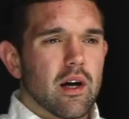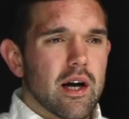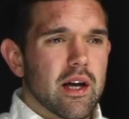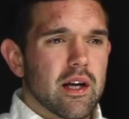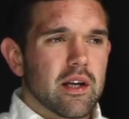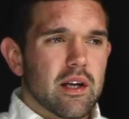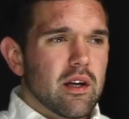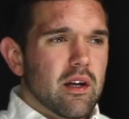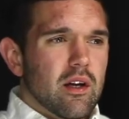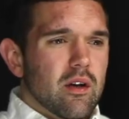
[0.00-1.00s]
I
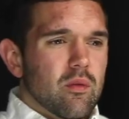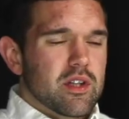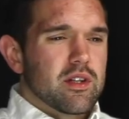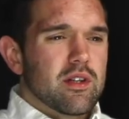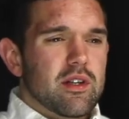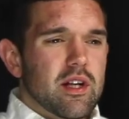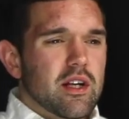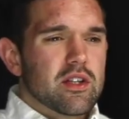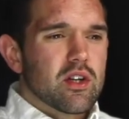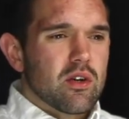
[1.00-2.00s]
was
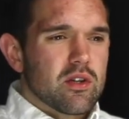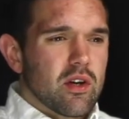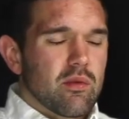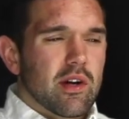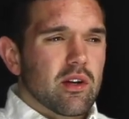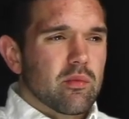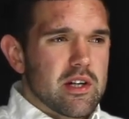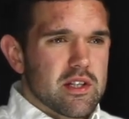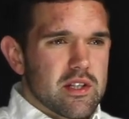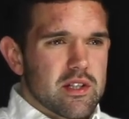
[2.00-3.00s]
attending church on a regular
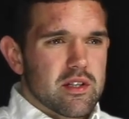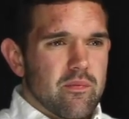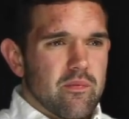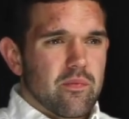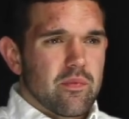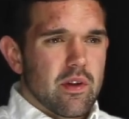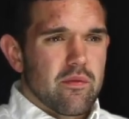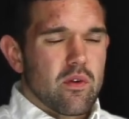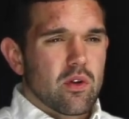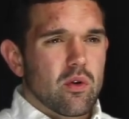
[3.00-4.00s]
basis. There
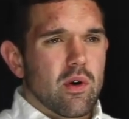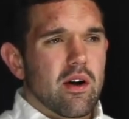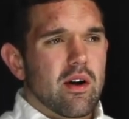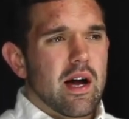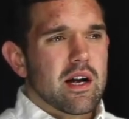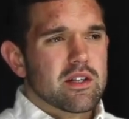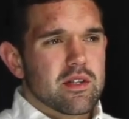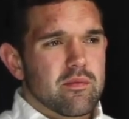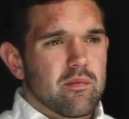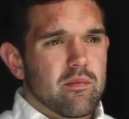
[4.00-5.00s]
for a little while, I
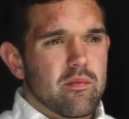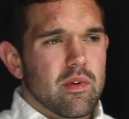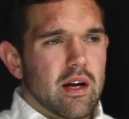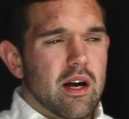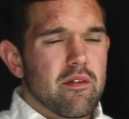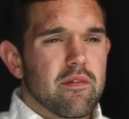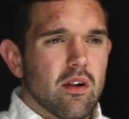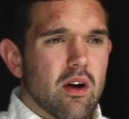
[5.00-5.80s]
actually, I kind of fell